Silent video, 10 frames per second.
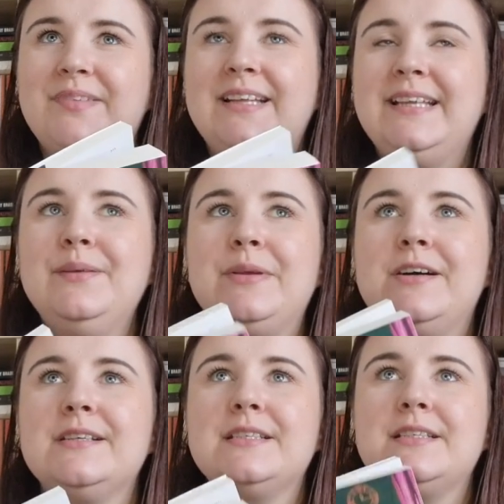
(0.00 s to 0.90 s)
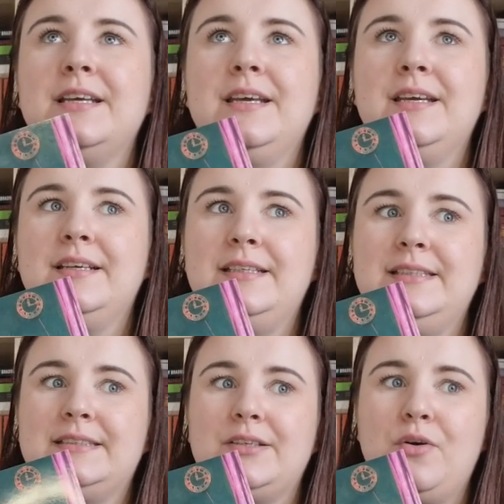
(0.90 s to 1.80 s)
I think because
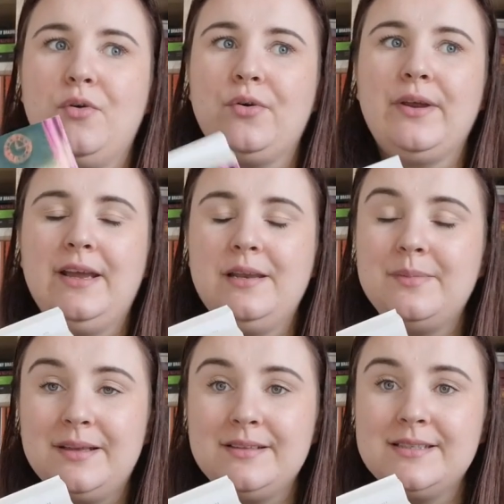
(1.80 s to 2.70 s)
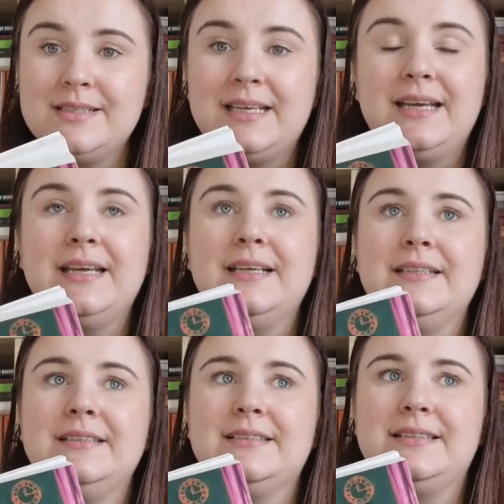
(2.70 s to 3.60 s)
his horror elements
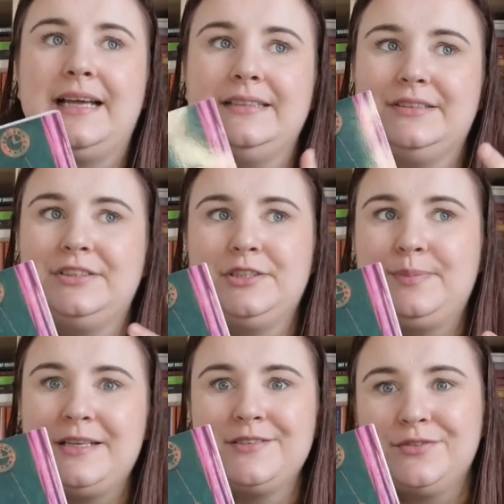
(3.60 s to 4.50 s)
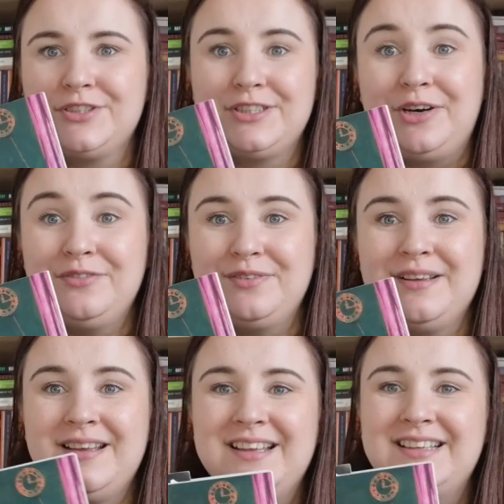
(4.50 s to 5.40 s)
and like the suspenseful stuff
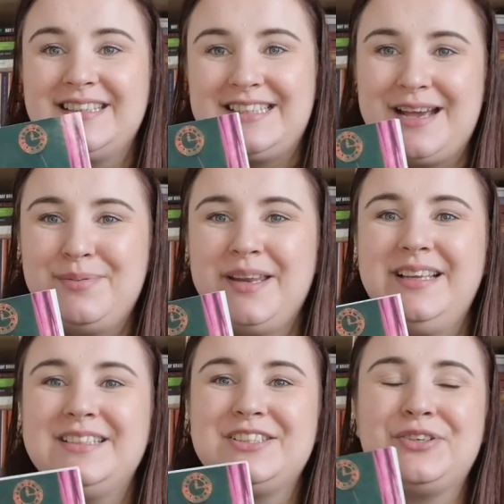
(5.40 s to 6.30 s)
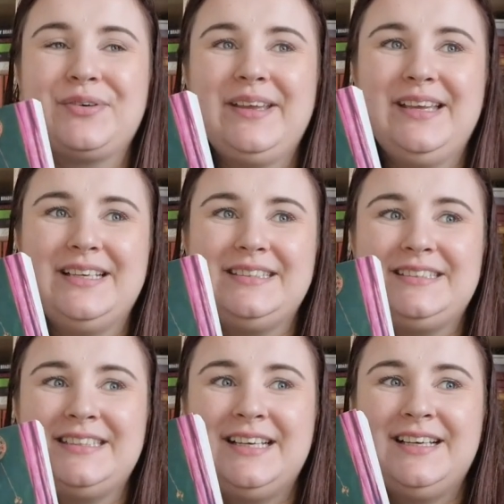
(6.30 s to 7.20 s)
that is happening in the story
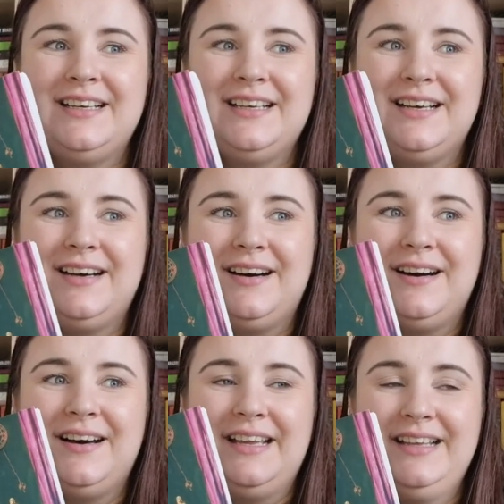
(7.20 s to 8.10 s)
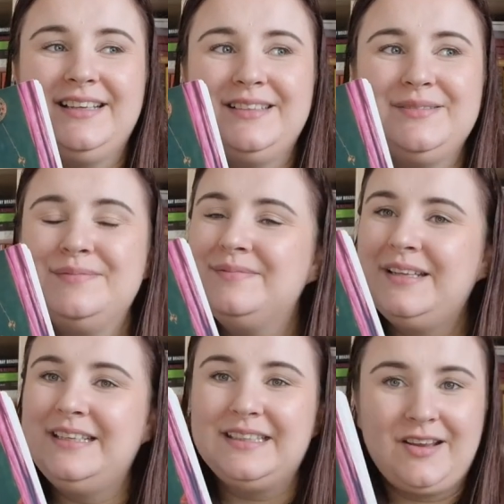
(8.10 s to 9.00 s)
is hidden
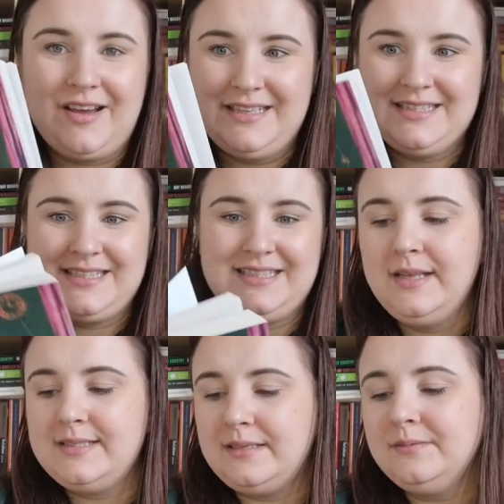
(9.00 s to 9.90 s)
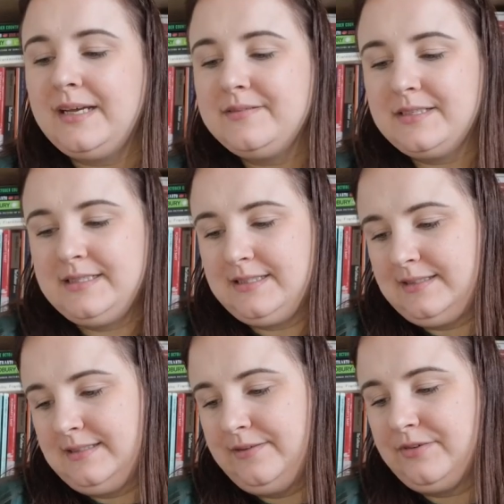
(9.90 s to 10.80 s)
in the lines. It's sometimes it's
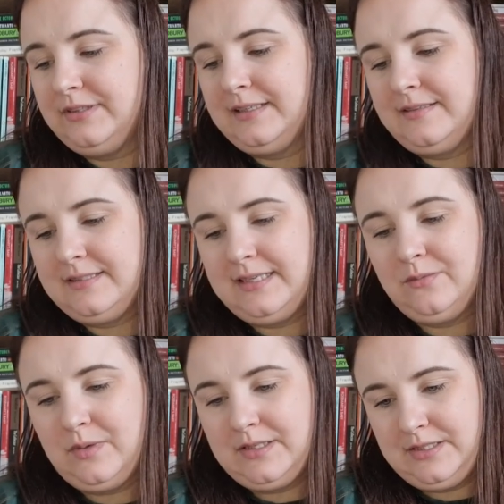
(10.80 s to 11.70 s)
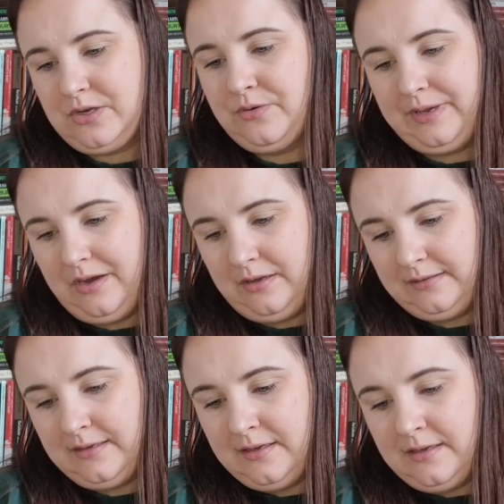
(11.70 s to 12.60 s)
difficult to understand what is going on.